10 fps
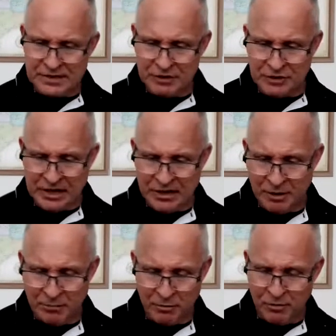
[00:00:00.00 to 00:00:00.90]
There's any
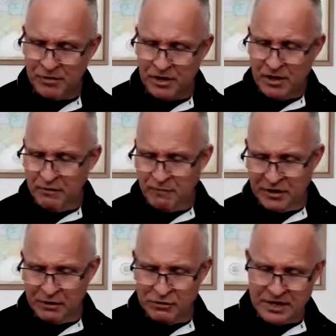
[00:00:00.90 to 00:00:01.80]
number of
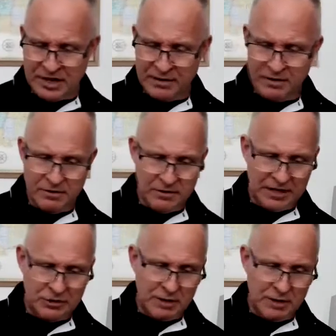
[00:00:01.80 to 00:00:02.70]
figures that
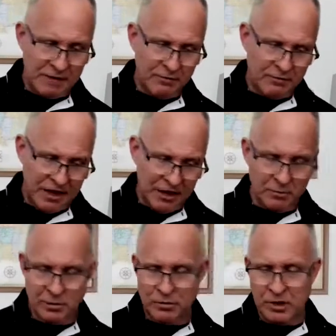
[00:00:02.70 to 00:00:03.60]
that you have
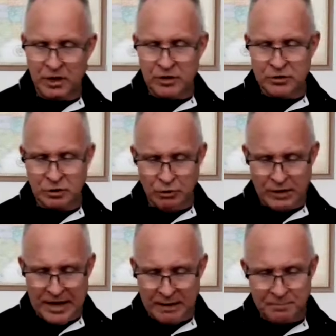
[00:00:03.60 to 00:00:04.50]
available to
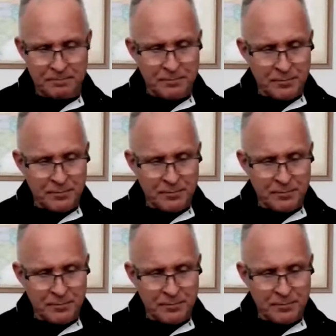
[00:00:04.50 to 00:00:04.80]
look at.